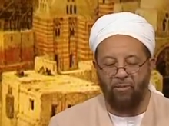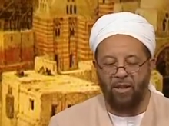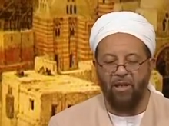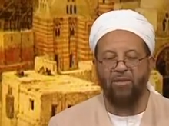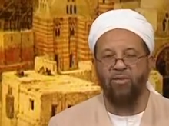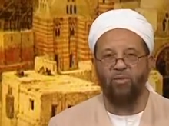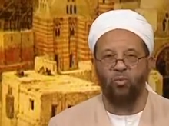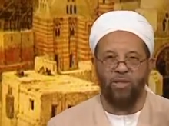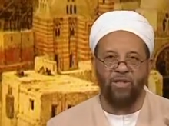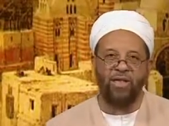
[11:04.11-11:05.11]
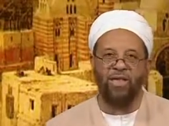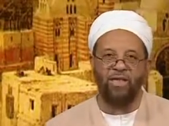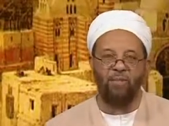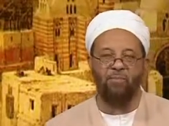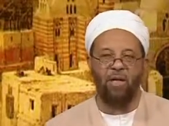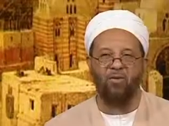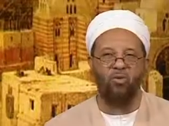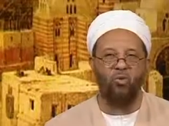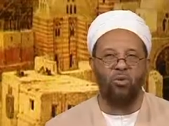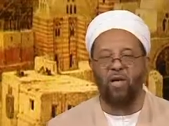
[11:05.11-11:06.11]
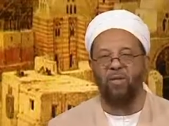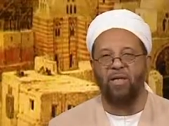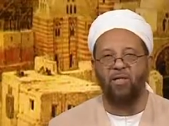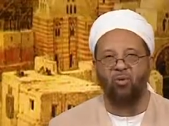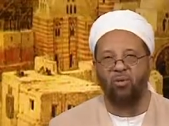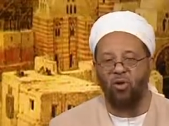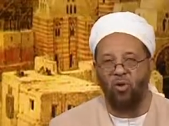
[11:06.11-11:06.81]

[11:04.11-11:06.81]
because we see Timbuktu coming into its